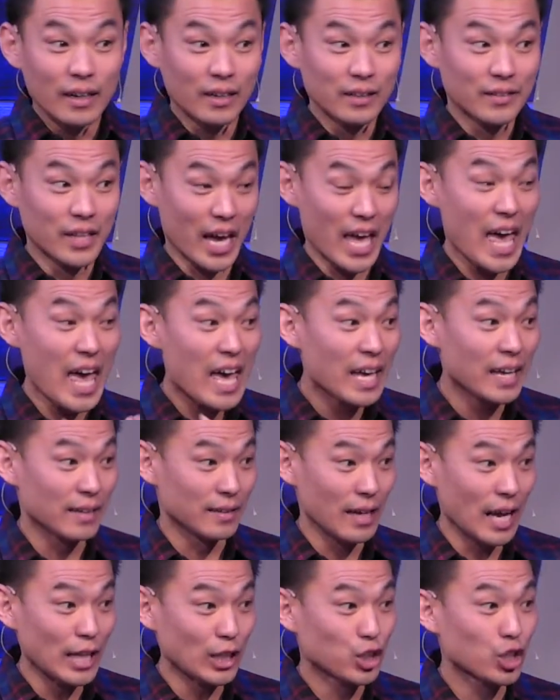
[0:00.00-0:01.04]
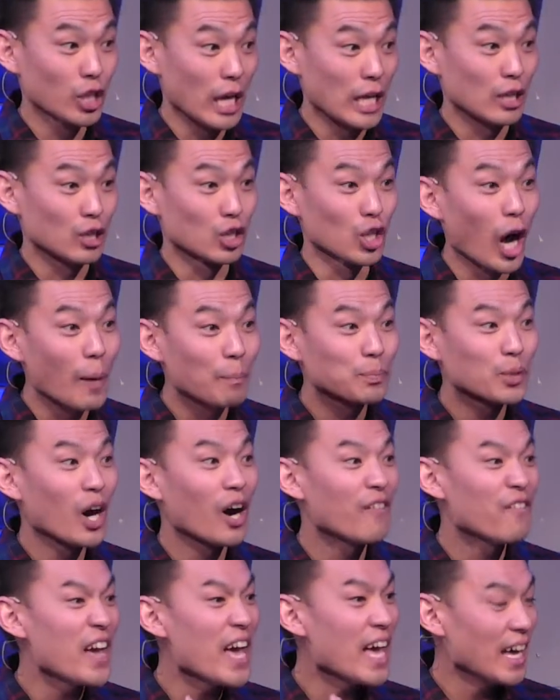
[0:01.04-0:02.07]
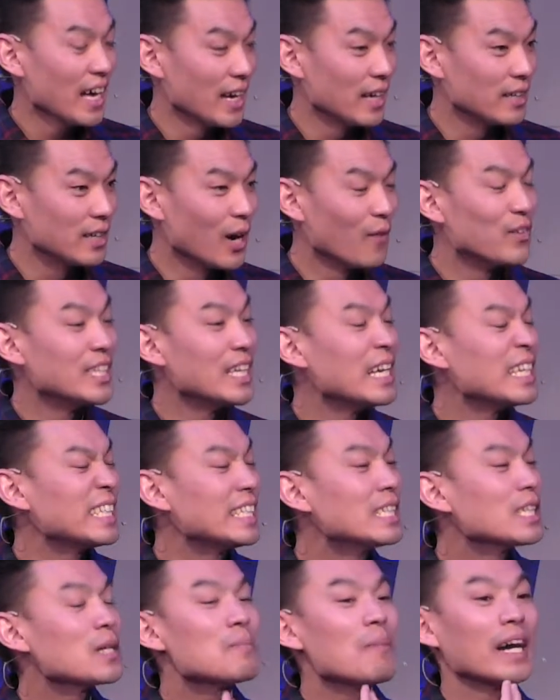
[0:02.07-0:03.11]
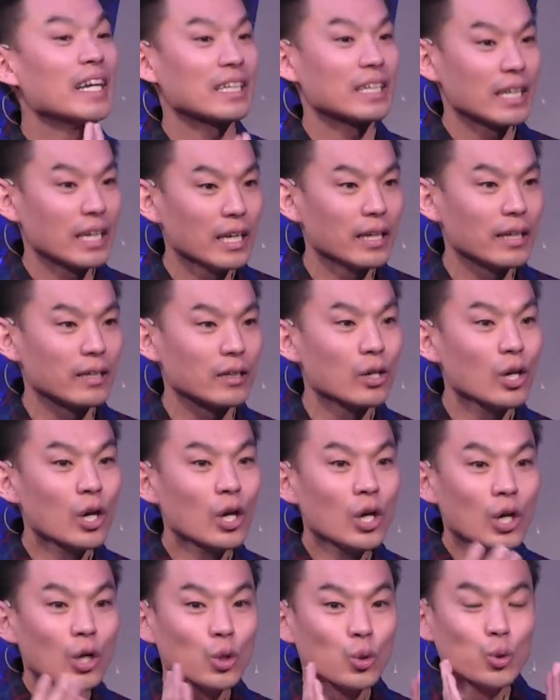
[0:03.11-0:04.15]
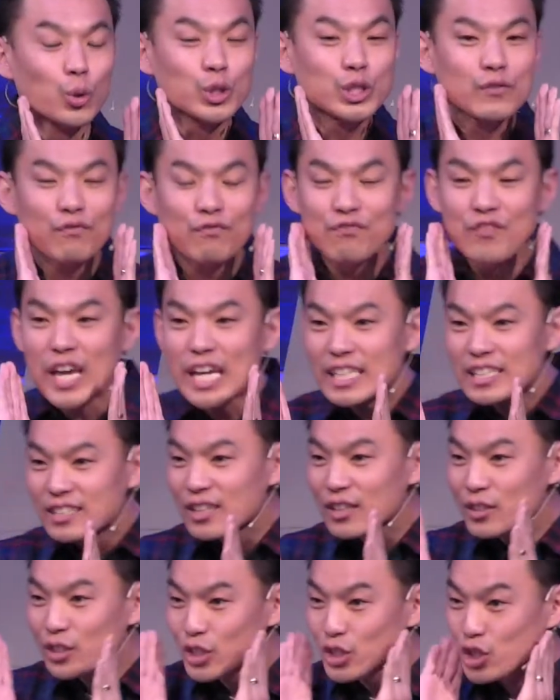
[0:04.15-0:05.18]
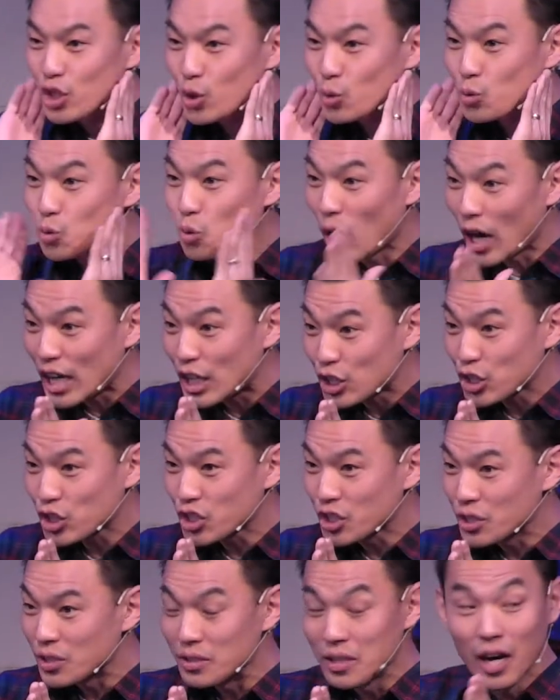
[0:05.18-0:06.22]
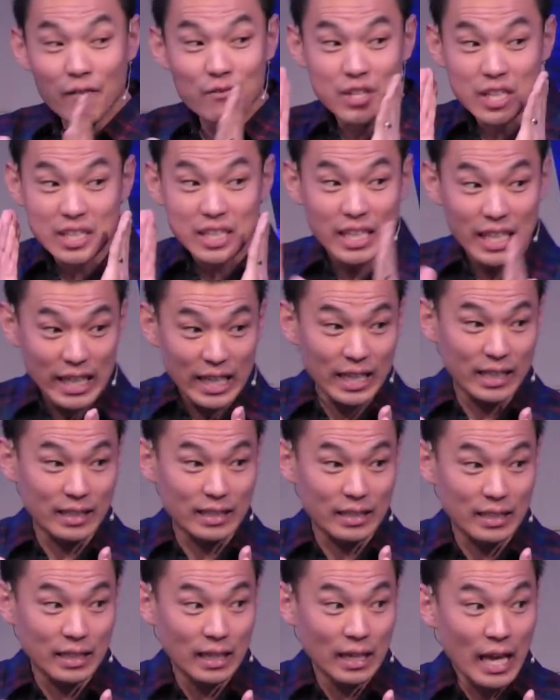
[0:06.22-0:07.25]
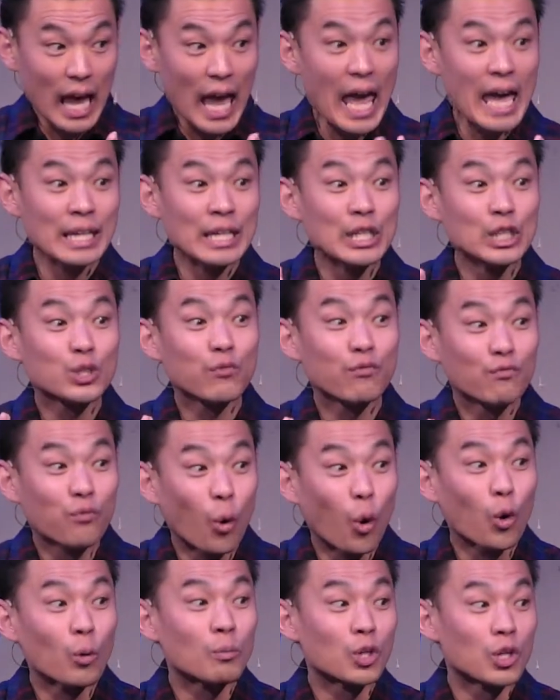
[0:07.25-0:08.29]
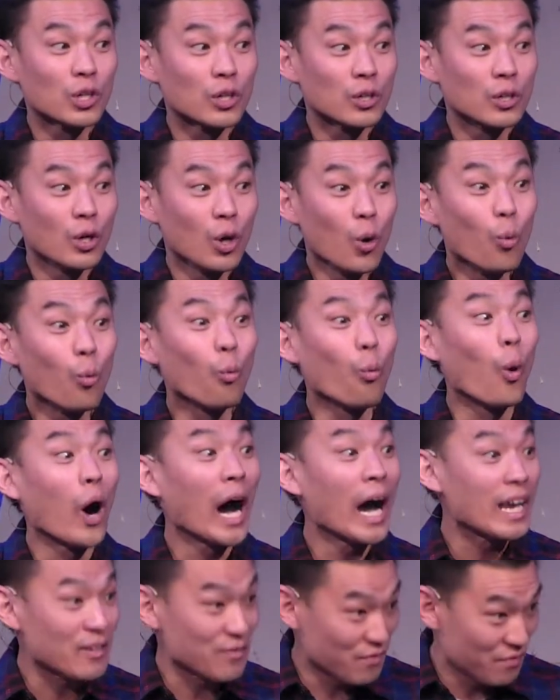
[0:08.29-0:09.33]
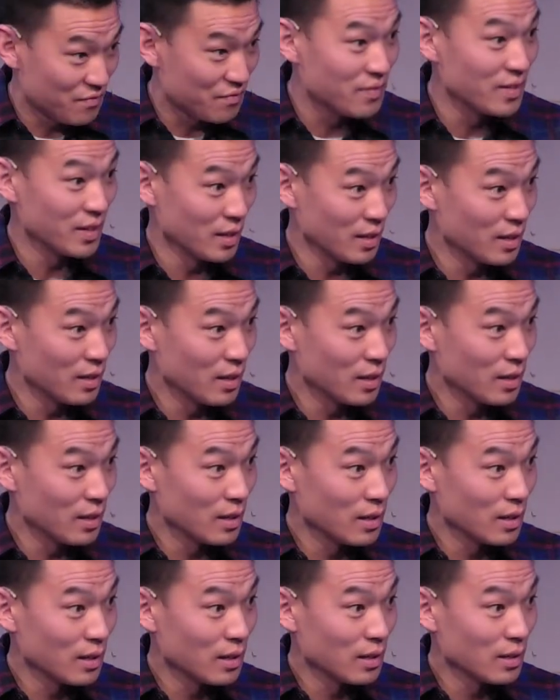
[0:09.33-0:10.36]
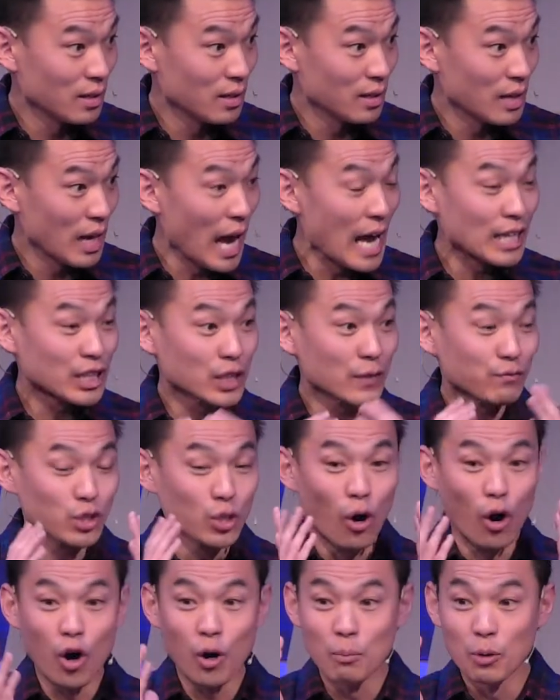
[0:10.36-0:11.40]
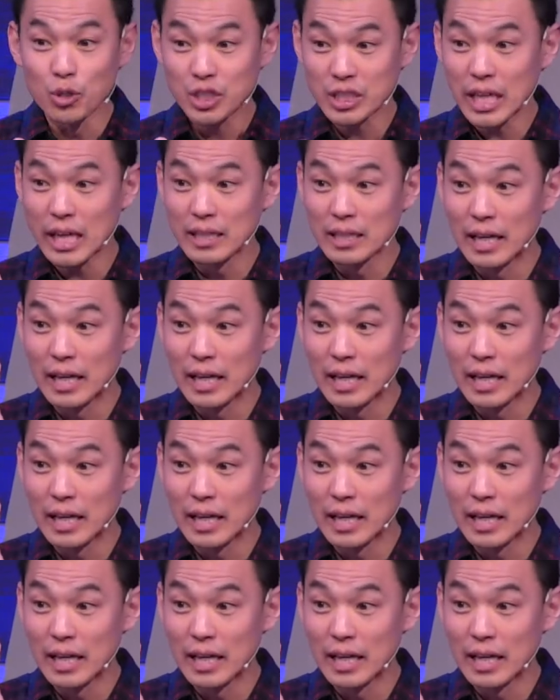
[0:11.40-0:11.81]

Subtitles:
the head, a lopped off head of an Elamite king who's facing the direction of the king and his former wife, as if to almost say,